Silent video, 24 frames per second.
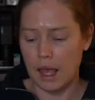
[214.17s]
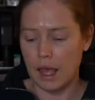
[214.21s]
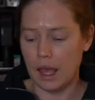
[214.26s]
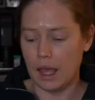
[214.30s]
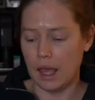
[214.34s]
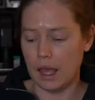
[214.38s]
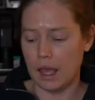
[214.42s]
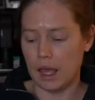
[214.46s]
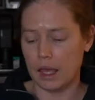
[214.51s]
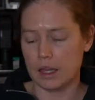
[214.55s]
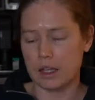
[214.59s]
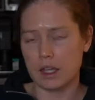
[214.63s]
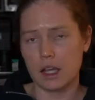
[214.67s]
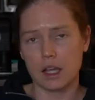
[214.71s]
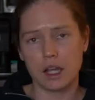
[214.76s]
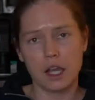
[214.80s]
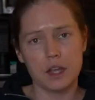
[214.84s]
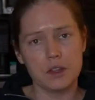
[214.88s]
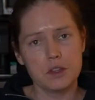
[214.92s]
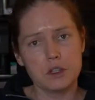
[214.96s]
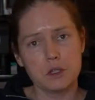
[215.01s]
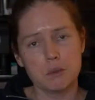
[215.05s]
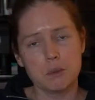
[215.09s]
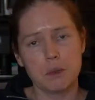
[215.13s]
and I
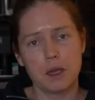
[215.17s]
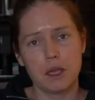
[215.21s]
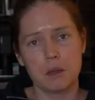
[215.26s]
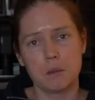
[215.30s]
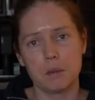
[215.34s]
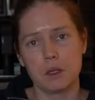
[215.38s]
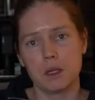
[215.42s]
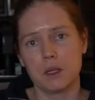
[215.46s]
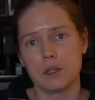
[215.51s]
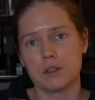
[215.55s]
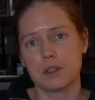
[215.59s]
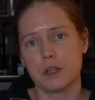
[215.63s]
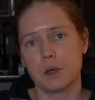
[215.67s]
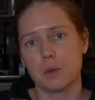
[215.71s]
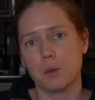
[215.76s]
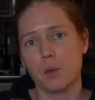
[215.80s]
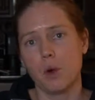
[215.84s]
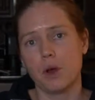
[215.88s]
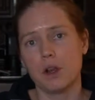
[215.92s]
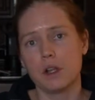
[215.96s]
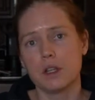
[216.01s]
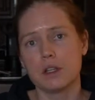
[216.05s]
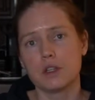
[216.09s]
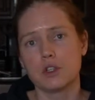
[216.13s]
got this bag because I
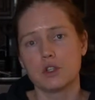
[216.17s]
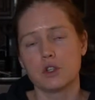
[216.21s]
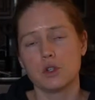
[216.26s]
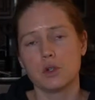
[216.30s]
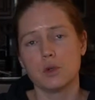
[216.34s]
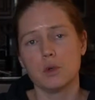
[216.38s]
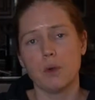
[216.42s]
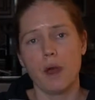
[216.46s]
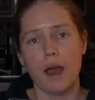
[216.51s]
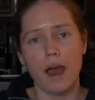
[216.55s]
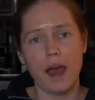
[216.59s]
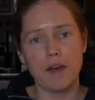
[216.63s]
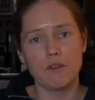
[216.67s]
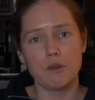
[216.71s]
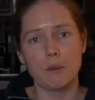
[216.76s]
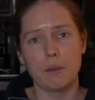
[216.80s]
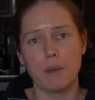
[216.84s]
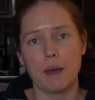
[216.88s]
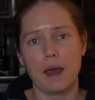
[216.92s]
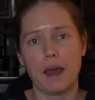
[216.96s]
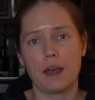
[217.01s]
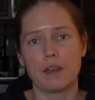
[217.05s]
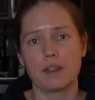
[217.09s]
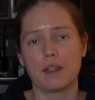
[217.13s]
wanted to have a
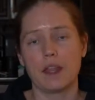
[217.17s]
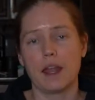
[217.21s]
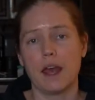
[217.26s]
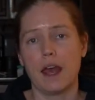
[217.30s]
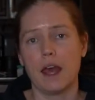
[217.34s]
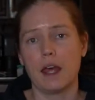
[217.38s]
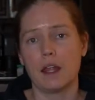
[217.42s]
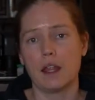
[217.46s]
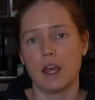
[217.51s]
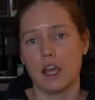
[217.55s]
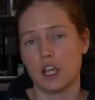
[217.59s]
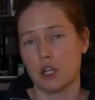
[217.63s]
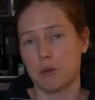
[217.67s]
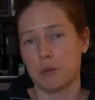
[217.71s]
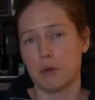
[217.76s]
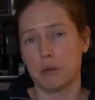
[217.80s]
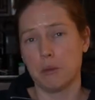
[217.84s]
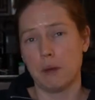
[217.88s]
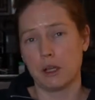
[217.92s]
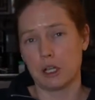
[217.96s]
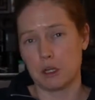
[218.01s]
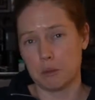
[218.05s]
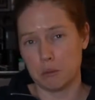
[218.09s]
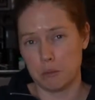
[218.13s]
bag that I could put
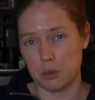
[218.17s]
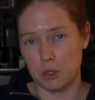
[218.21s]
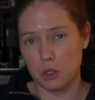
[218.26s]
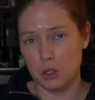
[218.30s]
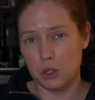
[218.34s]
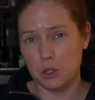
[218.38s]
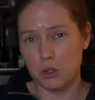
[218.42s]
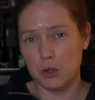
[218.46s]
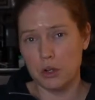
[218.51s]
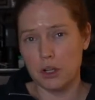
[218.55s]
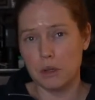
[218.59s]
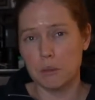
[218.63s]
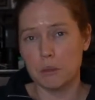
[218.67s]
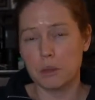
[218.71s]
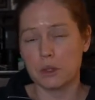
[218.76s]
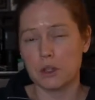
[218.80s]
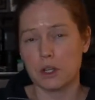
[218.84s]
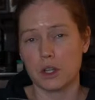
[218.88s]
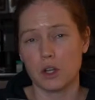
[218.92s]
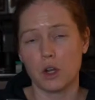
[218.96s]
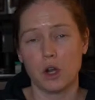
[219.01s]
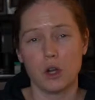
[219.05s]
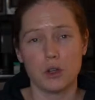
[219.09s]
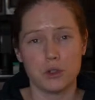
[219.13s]
my computer in, but
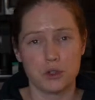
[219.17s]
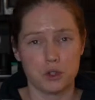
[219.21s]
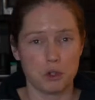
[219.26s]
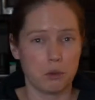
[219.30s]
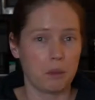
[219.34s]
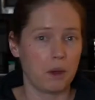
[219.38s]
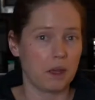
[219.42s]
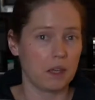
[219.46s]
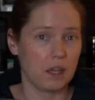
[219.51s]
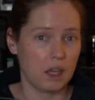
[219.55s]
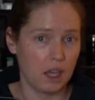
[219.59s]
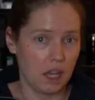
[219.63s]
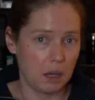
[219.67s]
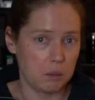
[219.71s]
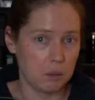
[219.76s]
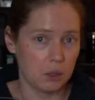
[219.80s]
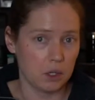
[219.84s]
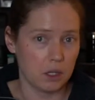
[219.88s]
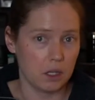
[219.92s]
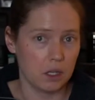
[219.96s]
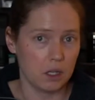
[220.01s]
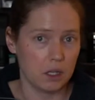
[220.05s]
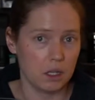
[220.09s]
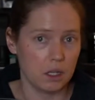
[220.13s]
then also my camera
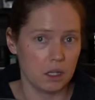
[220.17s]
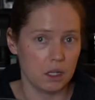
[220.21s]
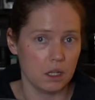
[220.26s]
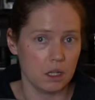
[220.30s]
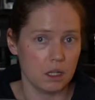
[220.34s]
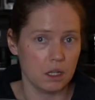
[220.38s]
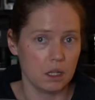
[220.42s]
kit in.